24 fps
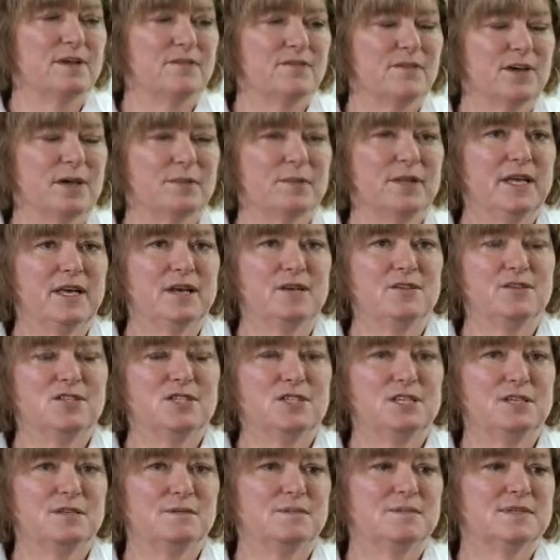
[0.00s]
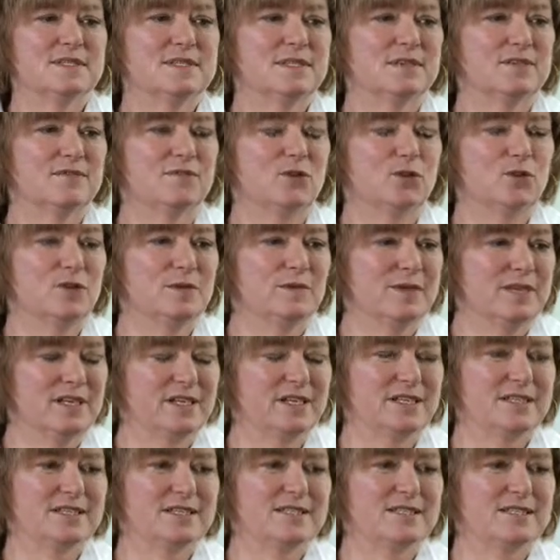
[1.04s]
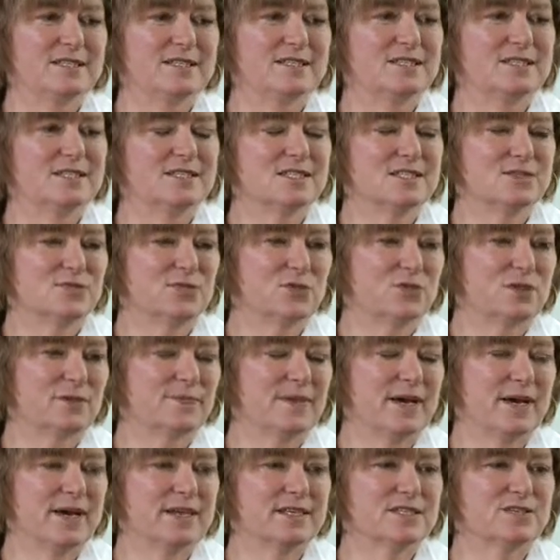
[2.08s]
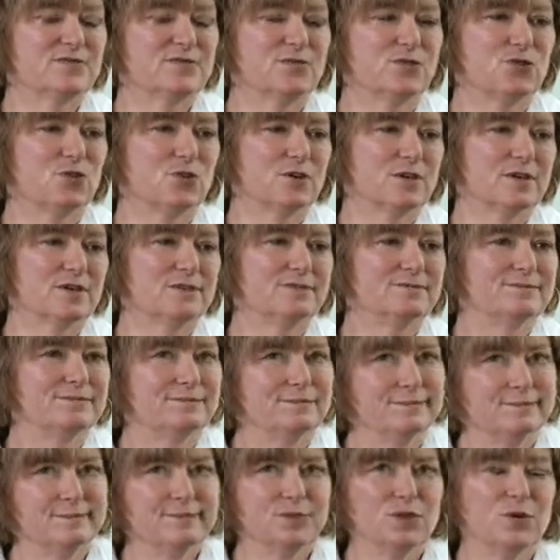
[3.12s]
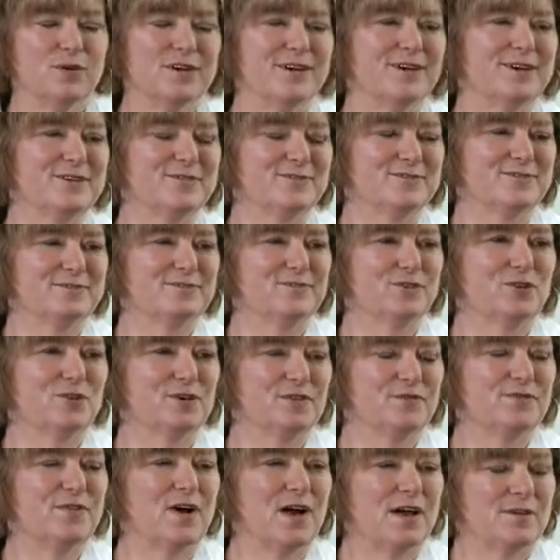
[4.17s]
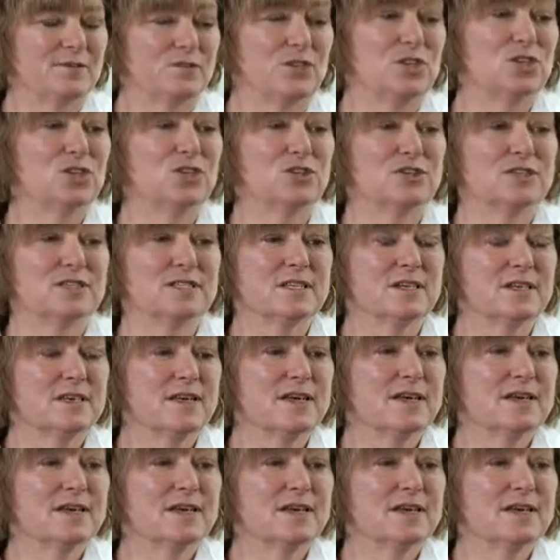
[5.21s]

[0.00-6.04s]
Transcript: Family health teams have only been in existence for the past four and five years.